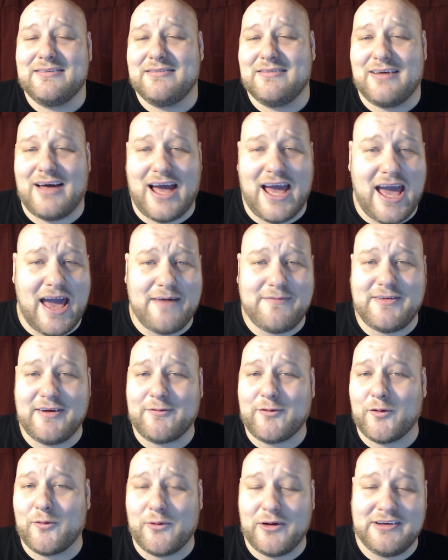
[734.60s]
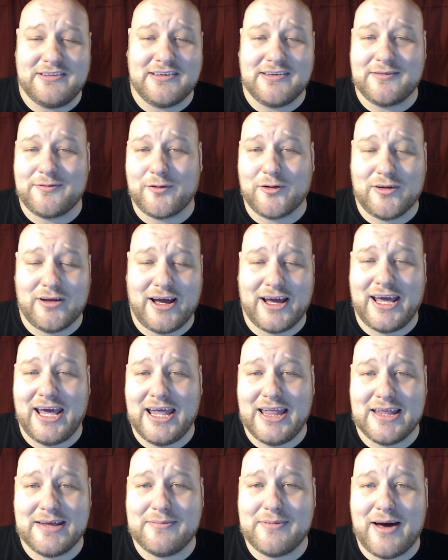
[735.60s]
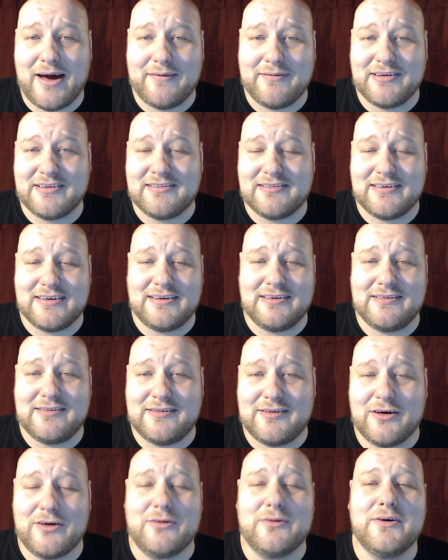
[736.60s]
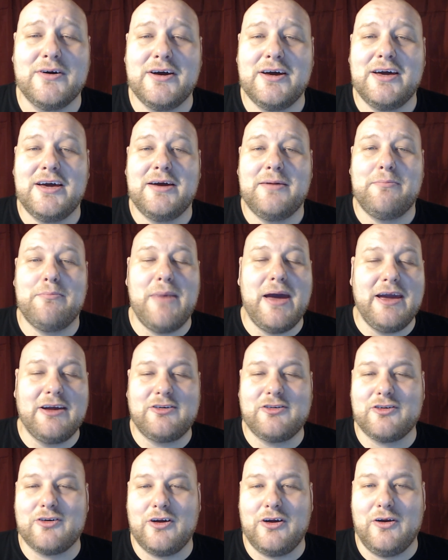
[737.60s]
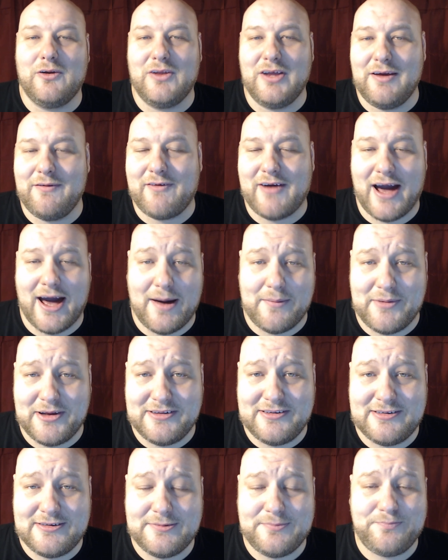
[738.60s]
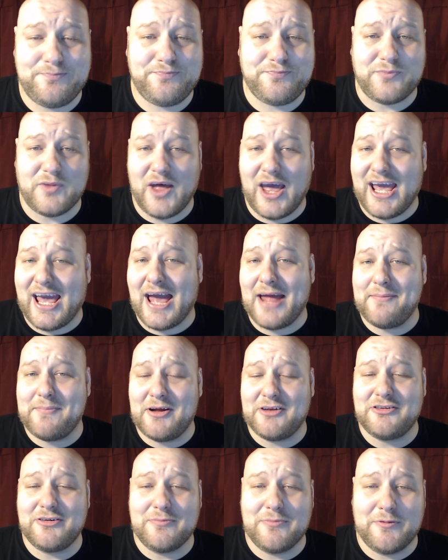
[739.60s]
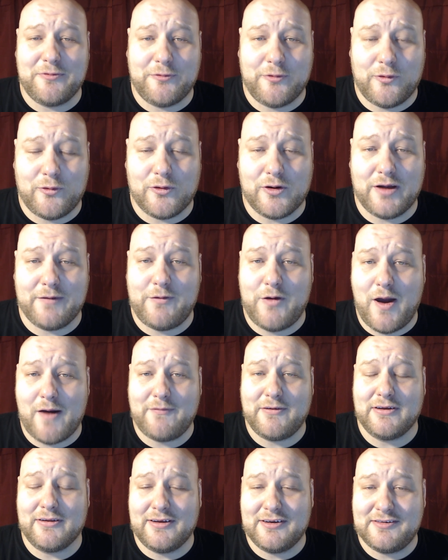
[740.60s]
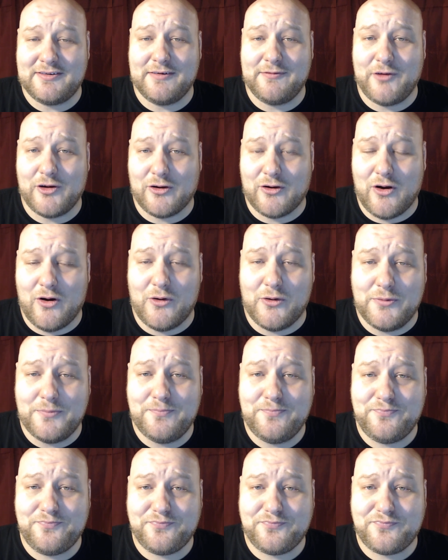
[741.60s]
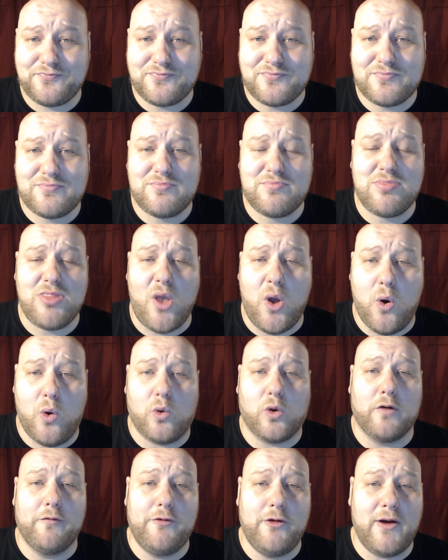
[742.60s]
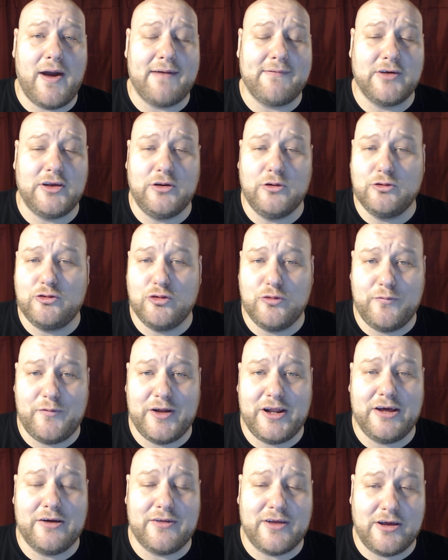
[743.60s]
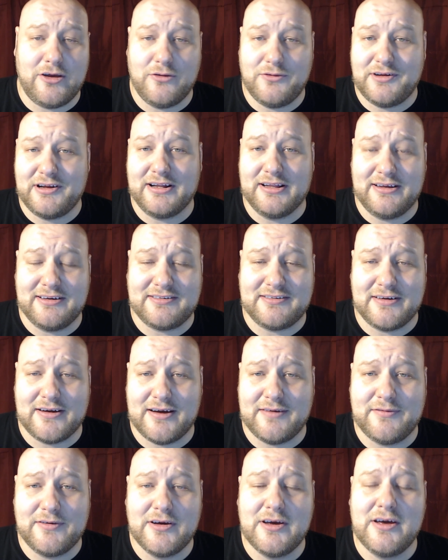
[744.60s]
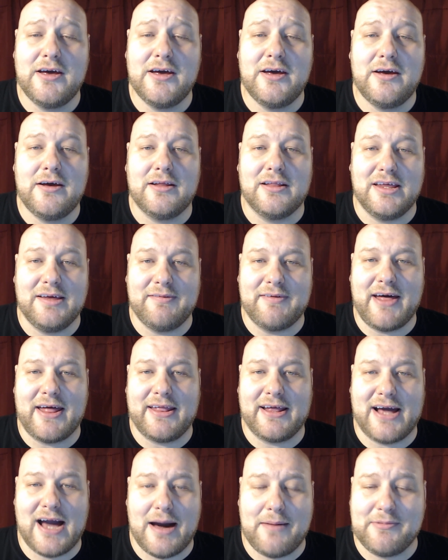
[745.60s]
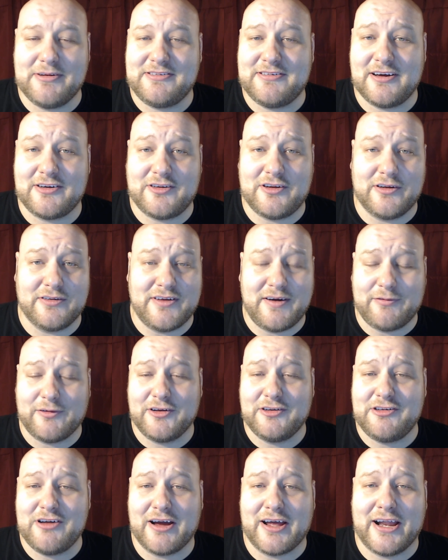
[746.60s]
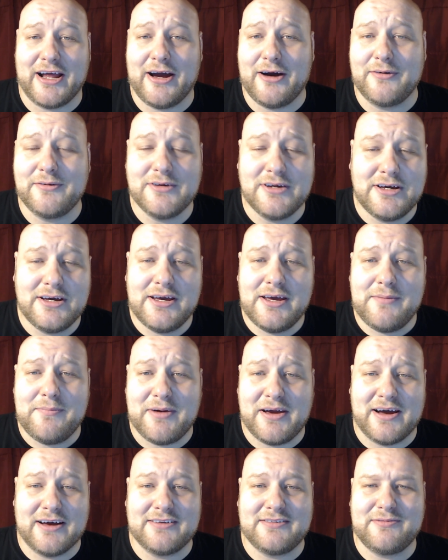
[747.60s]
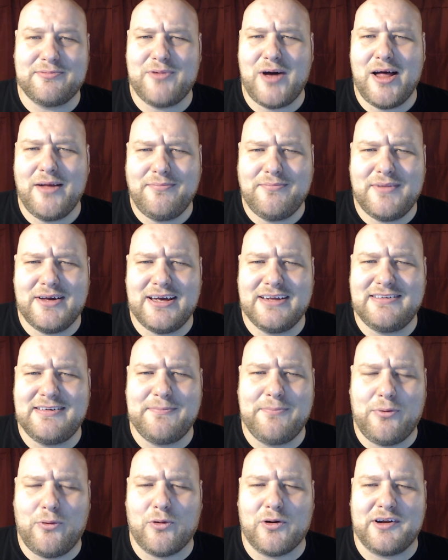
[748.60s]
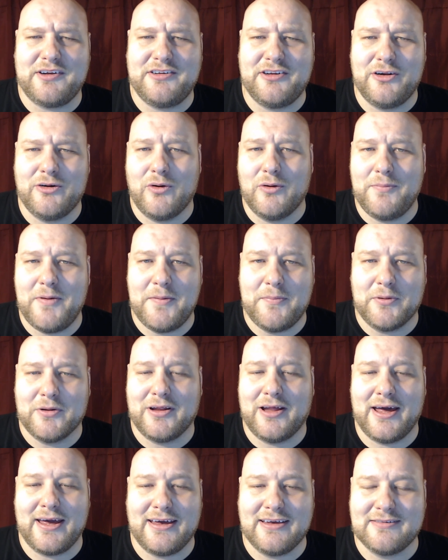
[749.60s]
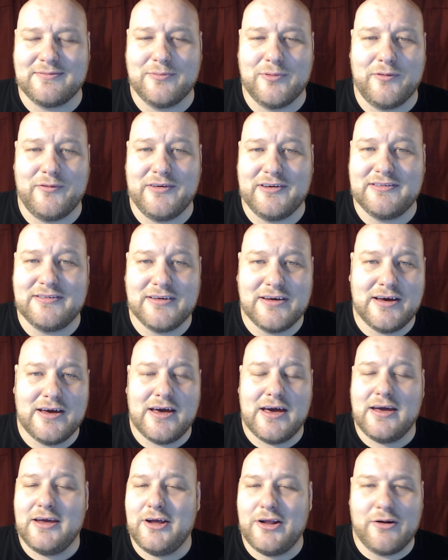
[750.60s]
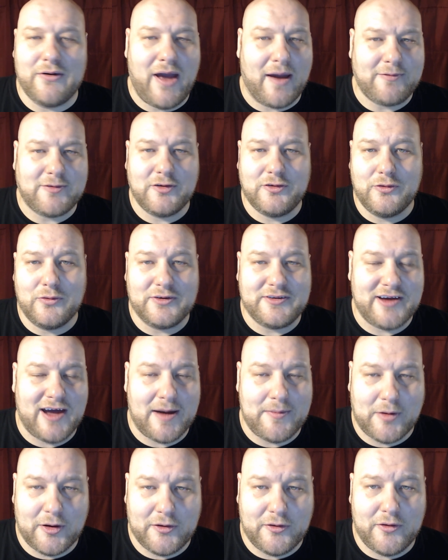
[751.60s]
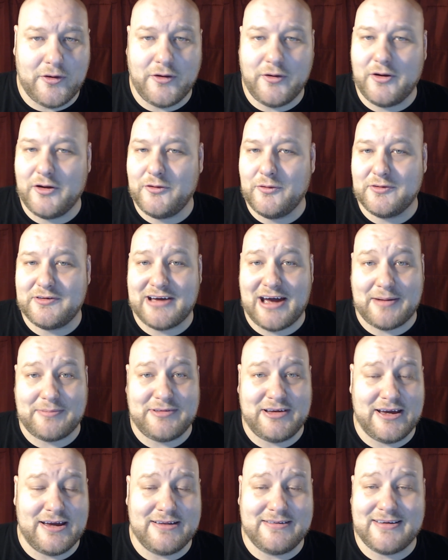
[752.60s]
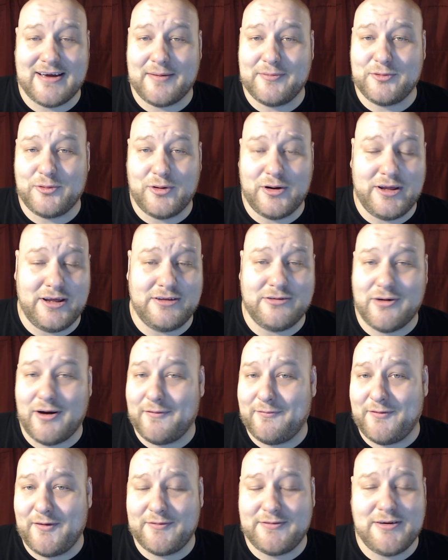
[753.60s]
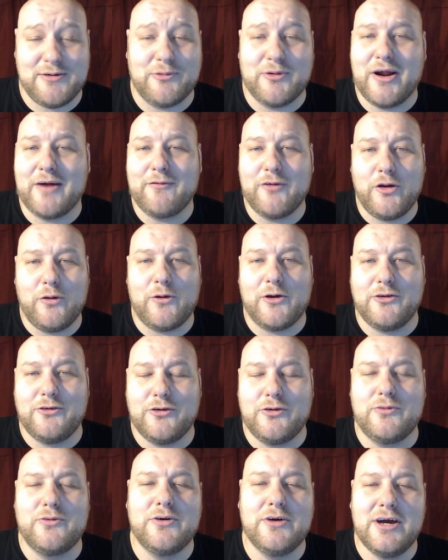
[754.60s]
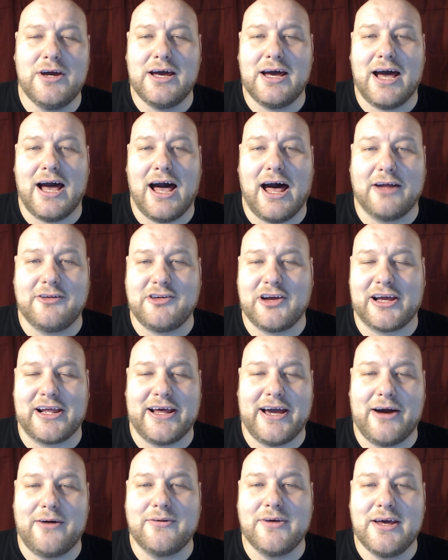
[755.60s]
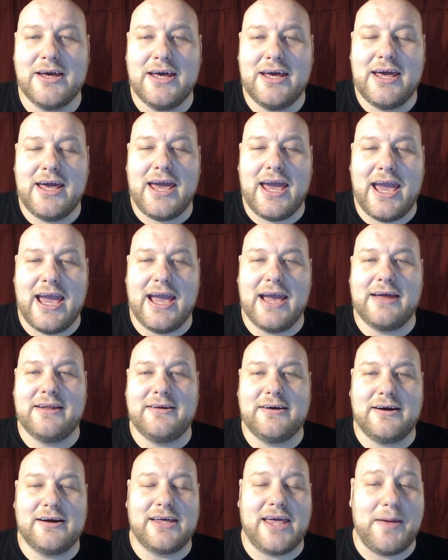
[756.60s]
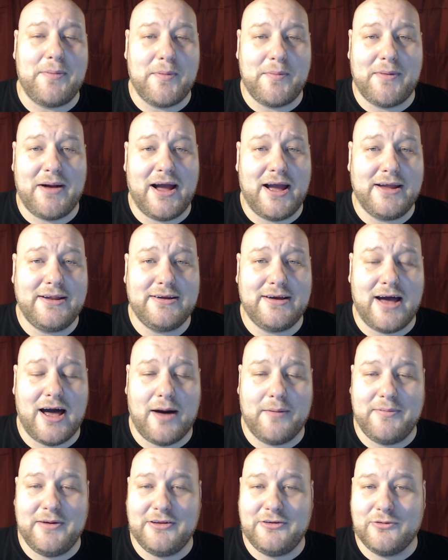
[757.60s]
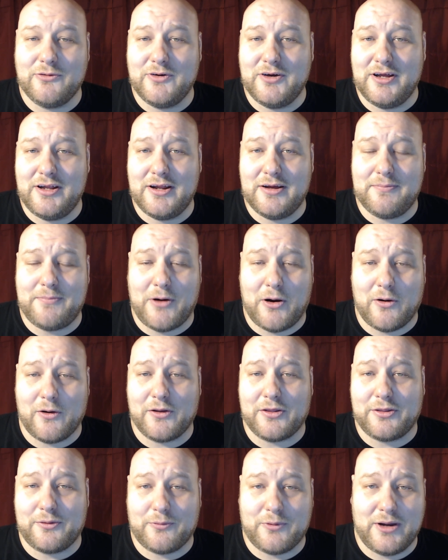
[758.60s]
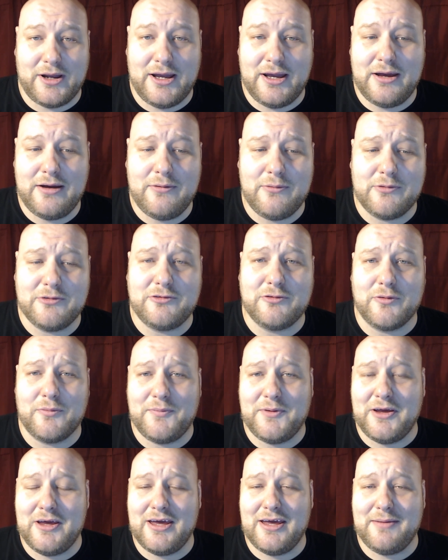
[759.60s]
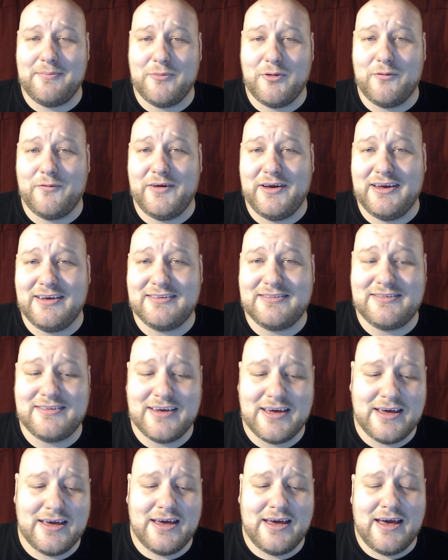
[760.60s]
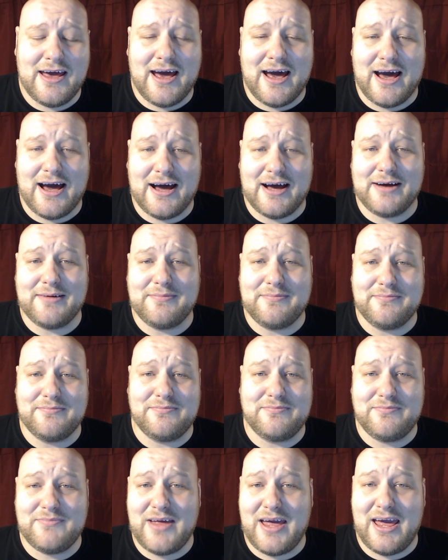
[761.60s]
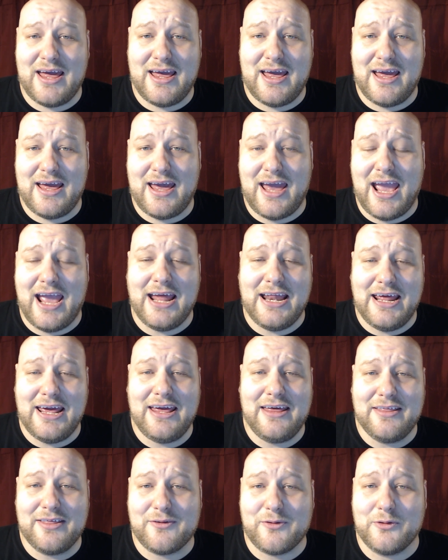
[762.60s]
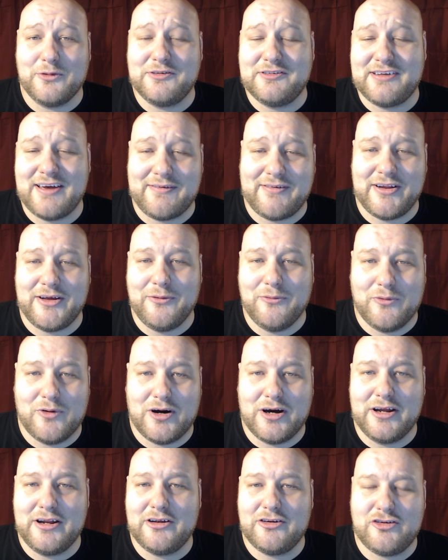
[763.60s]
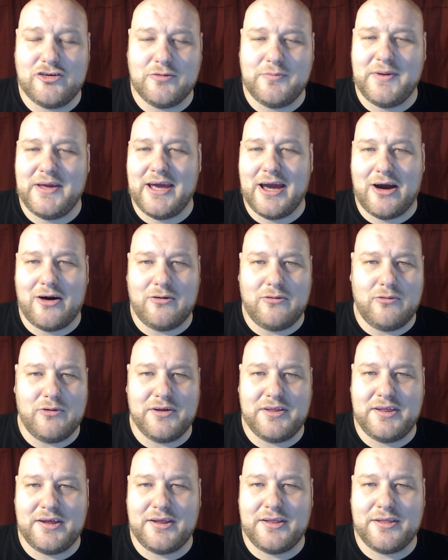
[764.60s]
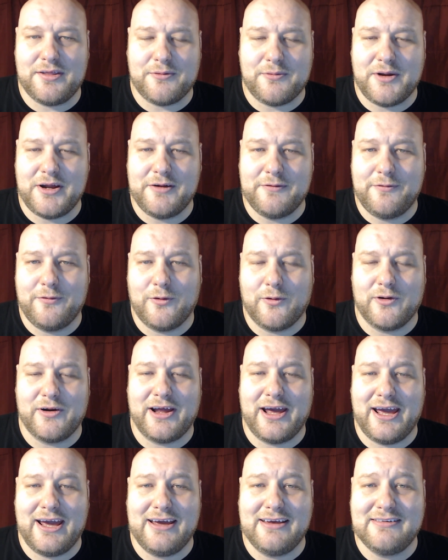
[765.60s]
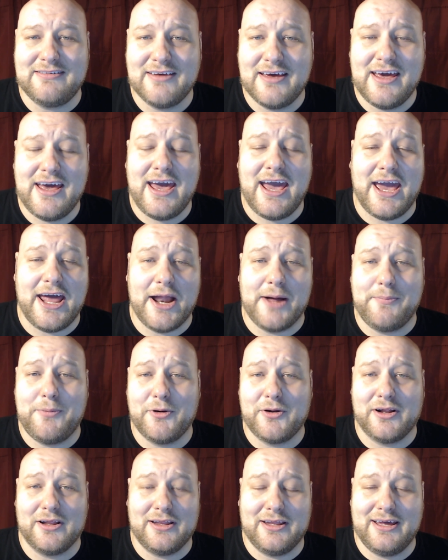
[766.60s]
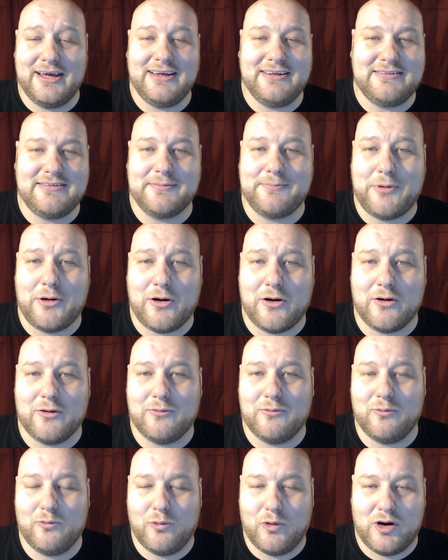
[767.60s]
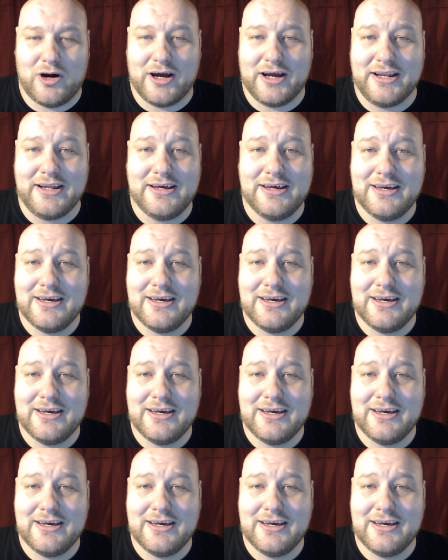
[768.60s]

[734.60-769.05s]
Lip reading: I have different reasons for liking them, obviously. So, make sure you leave comments. Like I'd mentioned before, if you have a list of your own, or if you have a YouTube video that you did a list of, leave that in the comments section. I'll definitely check it out. Because, well, it's important to know what people like as movies. You don't have to do a top 100. You can do a top 10, top 20, top 50. Whatever you can do, I'll check it out. And keep in mind, I'll be doing part 3, which will be movies 80 through 71. It should be out within 3 to 4 days. And I'll put a link to part 1 at